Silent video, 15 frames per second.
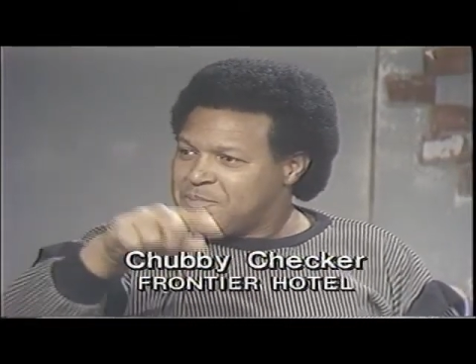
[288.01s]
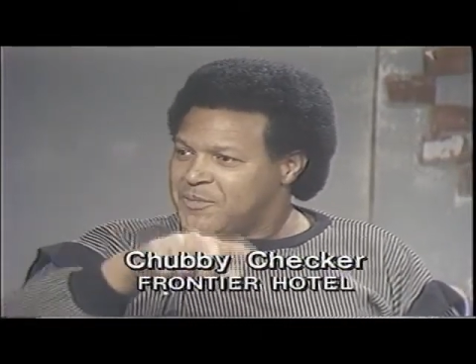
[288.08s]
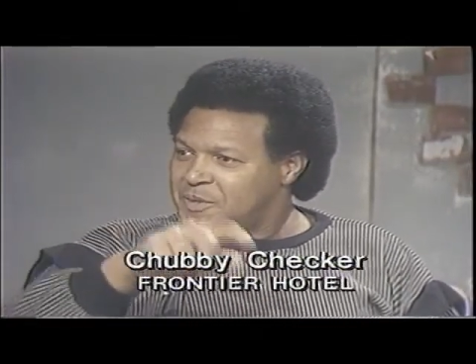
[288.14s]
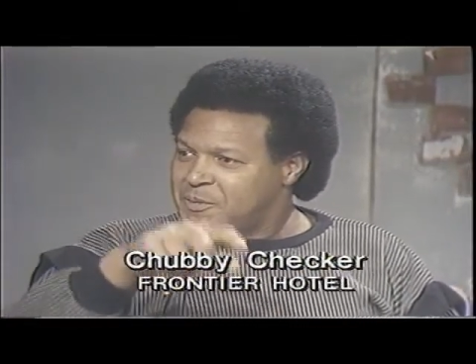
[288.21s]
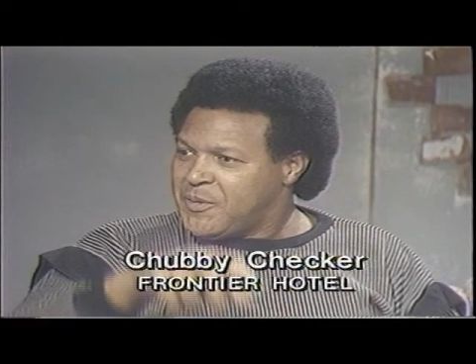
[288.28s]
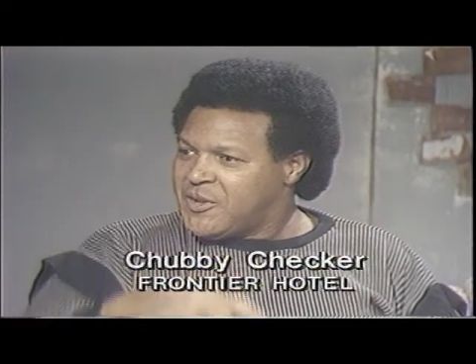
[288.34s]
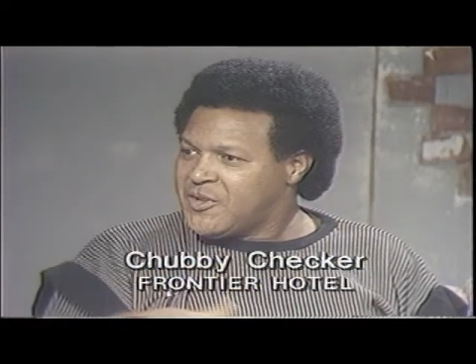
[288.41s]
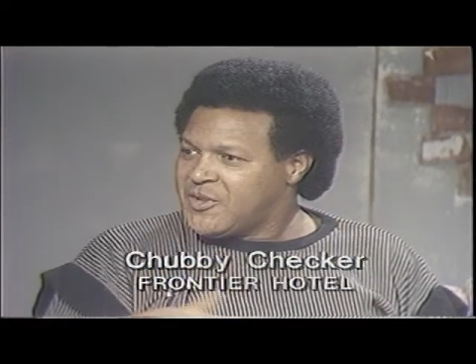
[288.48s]

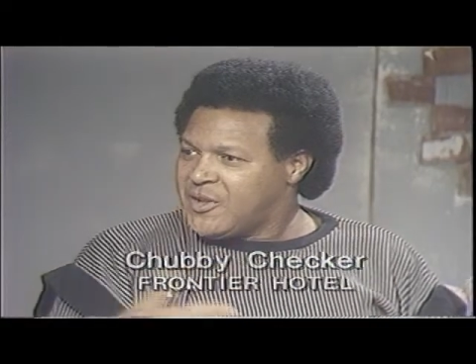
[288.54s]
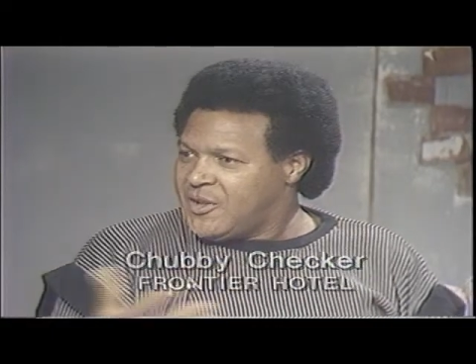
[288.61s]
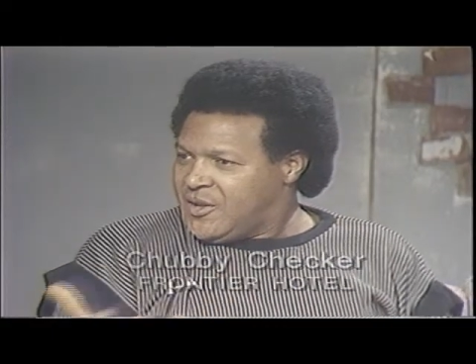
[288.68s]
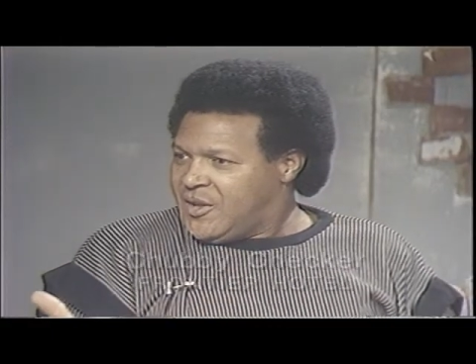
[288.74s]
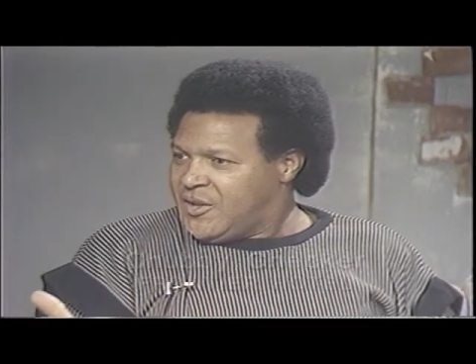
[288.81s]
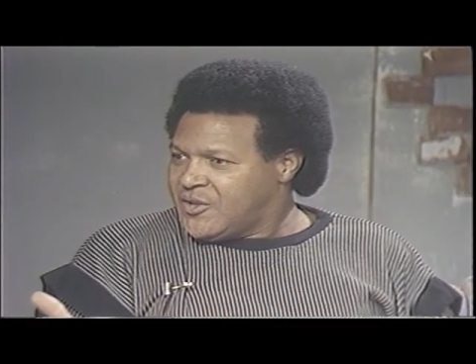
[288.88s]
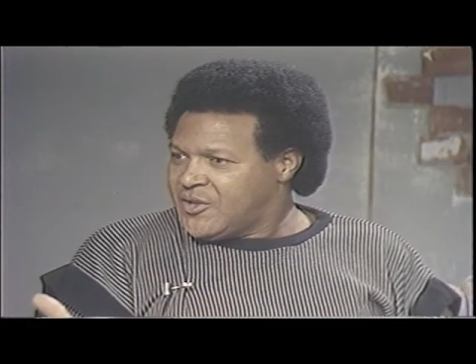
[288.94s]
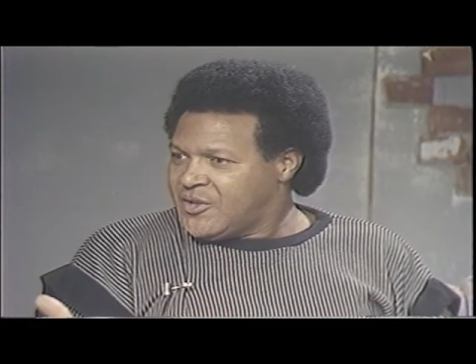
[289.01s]
but
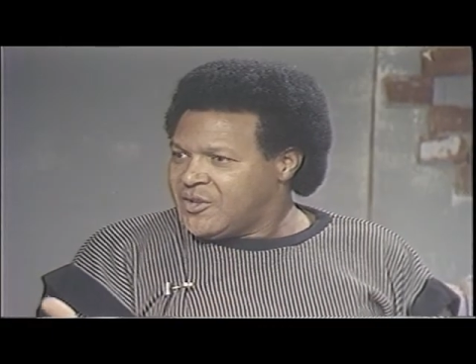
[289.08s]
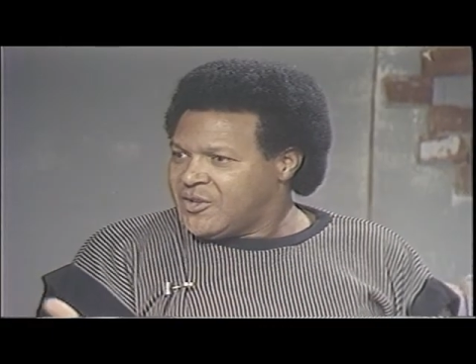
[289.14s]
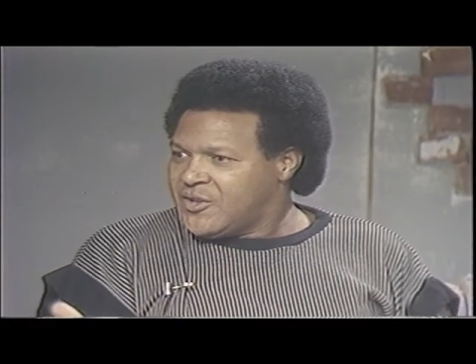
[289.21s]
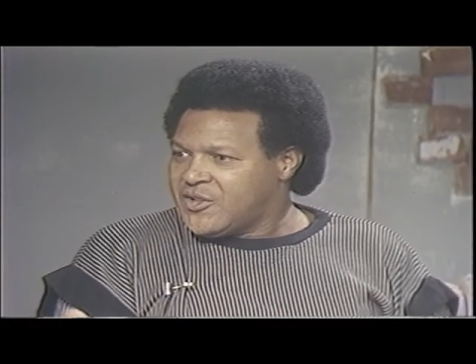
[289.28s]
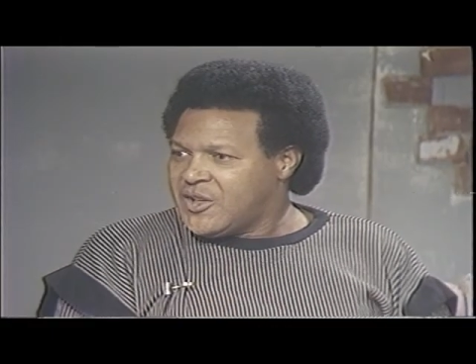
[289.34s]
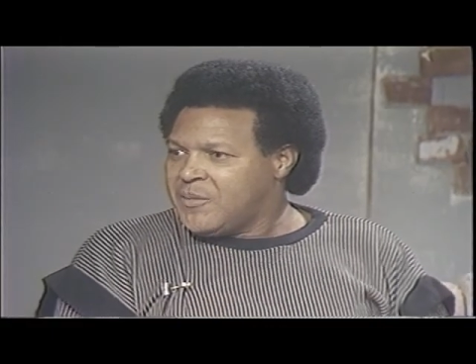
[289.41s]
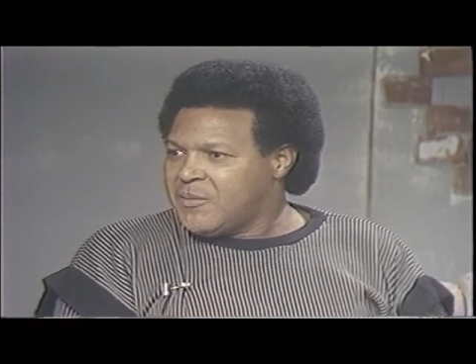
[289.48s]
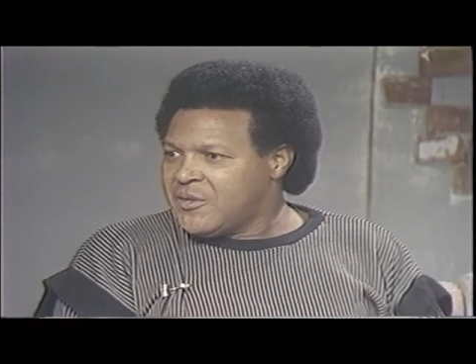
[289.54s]
it's still the
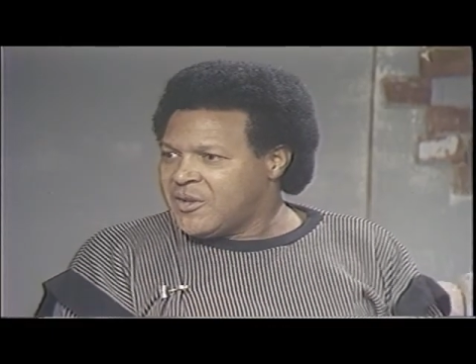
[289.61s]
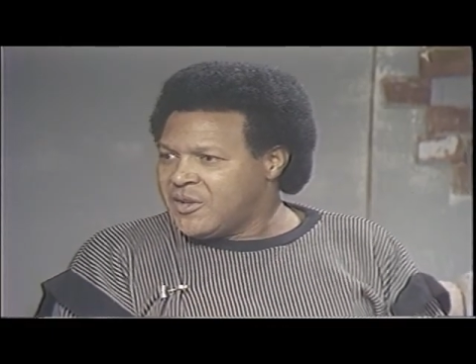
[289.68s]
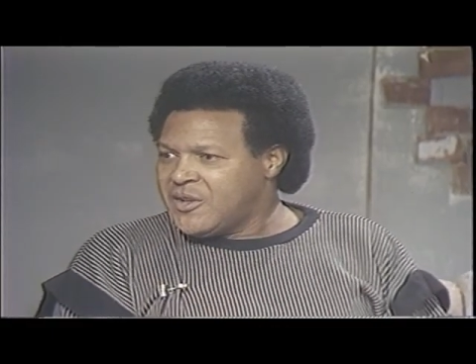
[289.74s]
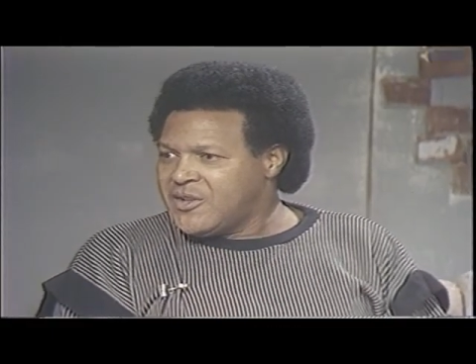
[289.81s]
same thing.